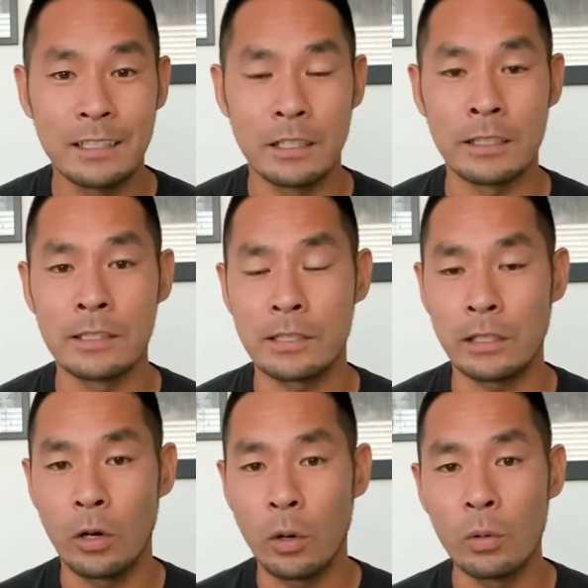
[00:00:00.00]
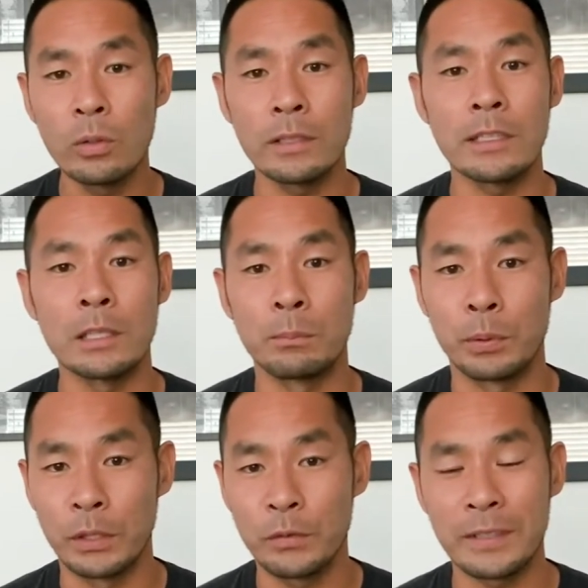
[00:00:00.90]
against a holy and
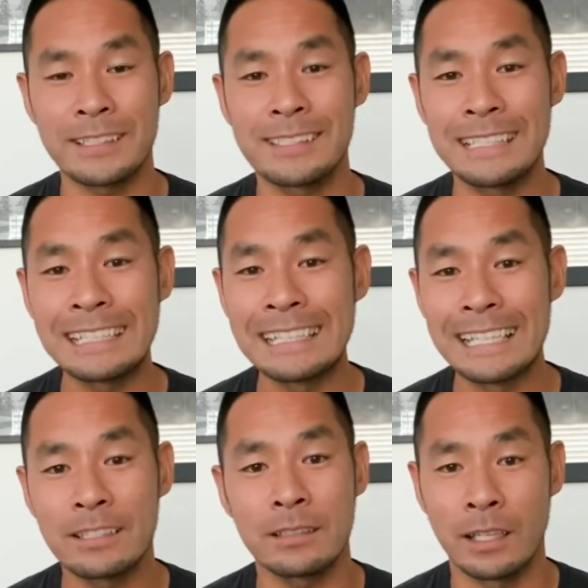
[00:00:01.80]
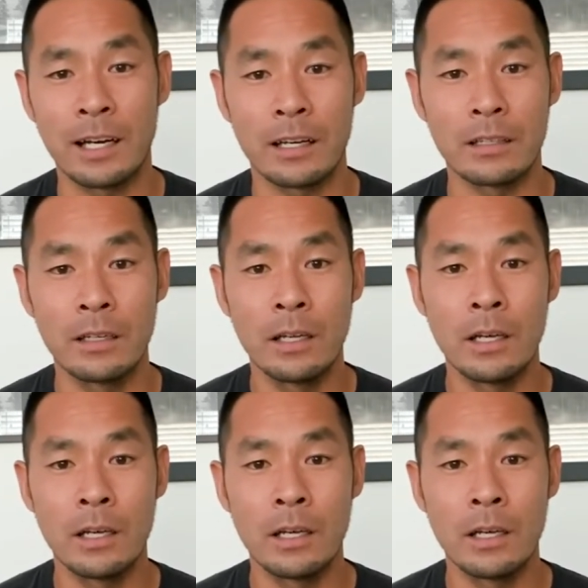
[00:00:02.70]
perfect, sinless God.